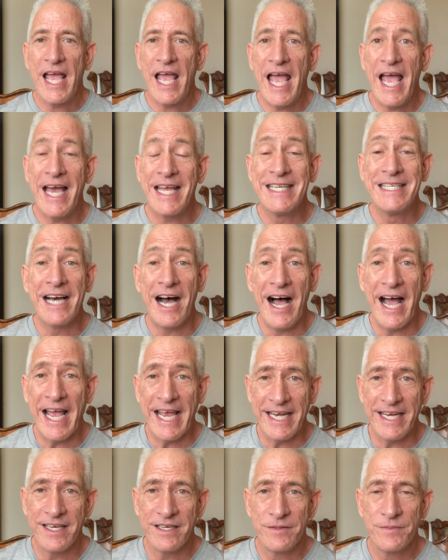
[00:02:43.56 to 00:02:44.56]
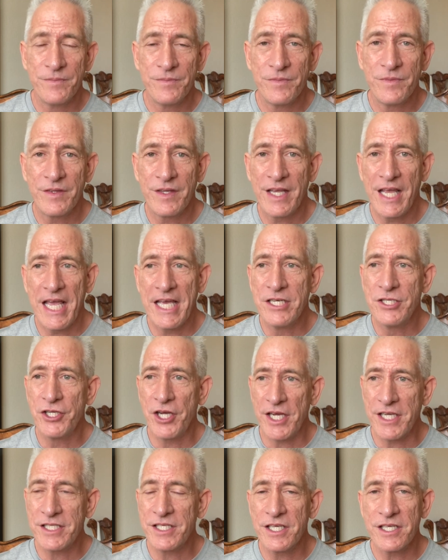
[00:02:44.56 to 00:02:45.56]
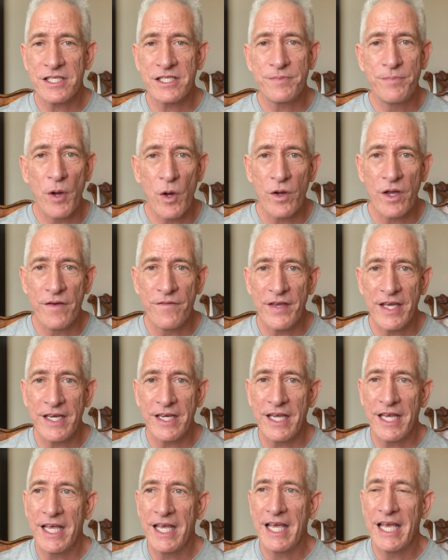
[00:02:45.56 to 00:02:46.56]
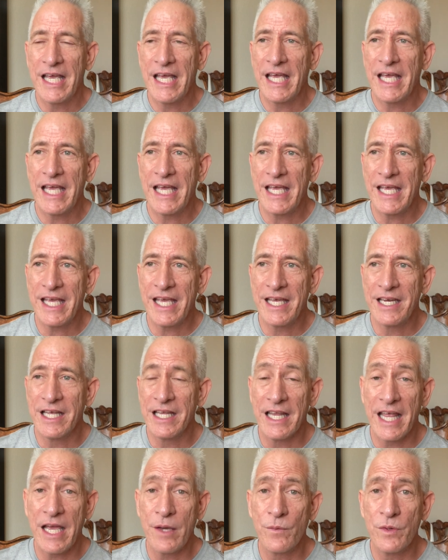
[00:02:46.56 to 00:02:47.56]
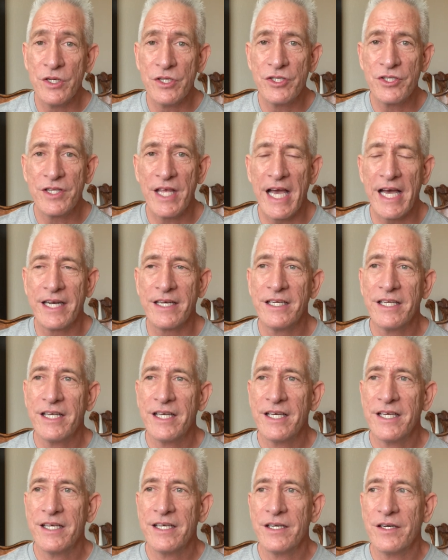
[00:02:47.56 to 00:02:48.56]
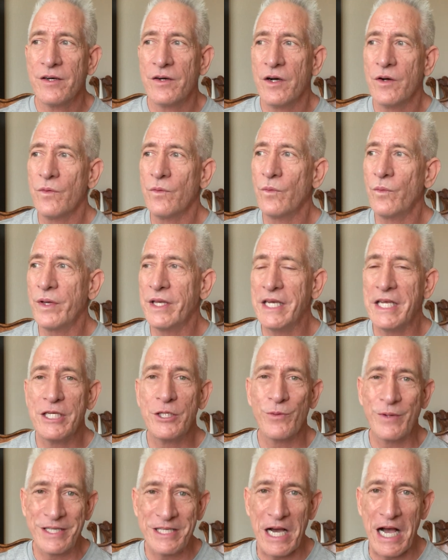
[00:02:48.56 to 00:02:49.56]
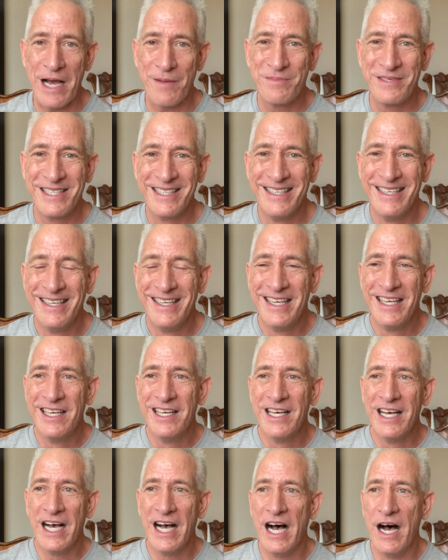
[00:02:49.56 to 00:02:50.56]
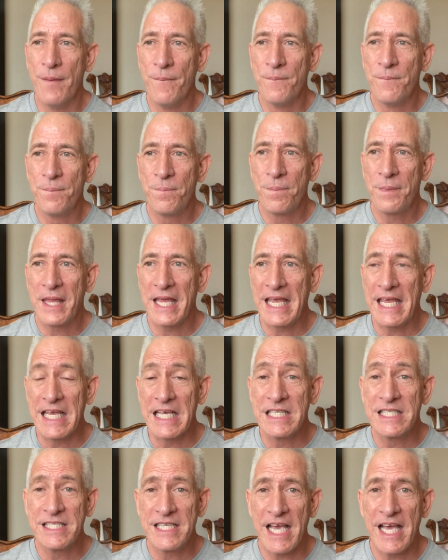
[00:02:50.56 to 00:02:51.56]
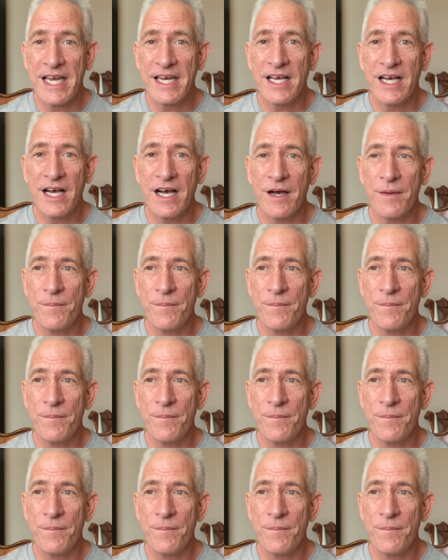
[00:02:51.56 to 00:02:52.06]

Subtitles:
had died, and Jesus spoke of it in a language that we need to adopt. He had said,